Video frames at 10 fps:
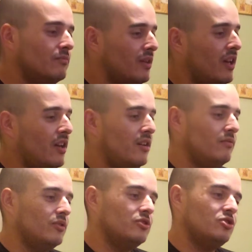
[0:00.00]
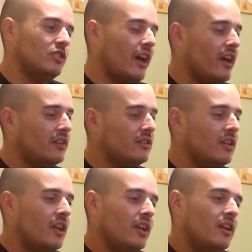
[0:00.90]
man, with Shaq,
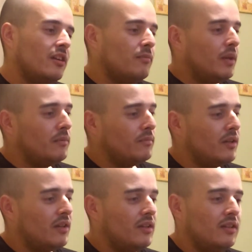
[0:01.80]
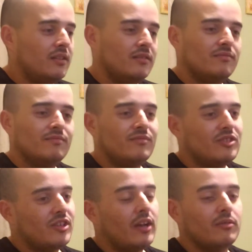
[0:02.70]

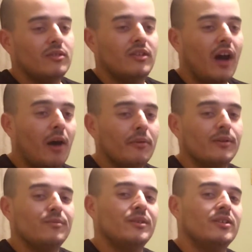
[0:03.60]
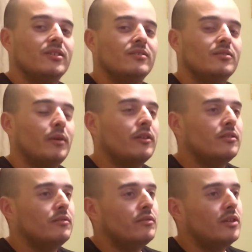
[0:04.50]
Shaq was dominant, man.
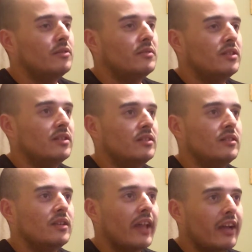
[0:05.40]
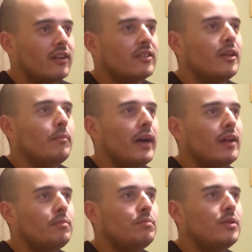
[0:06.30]
Especially from the Lakers.
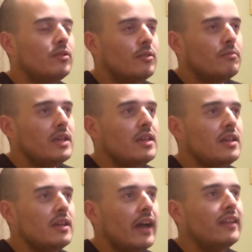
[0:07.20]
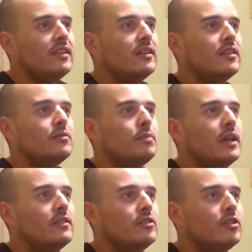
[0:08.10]
To me, I think his
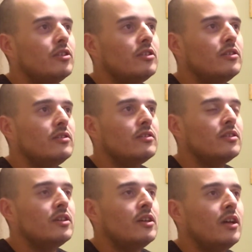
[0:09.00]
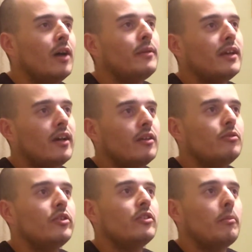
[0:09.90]
best years. I mean, yeah,
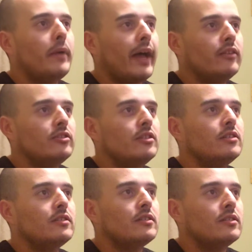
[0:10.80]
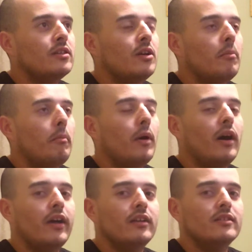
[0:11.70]
it was the Magics,
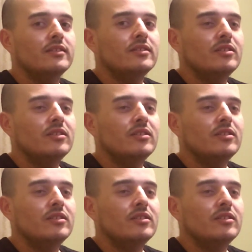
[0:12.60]
but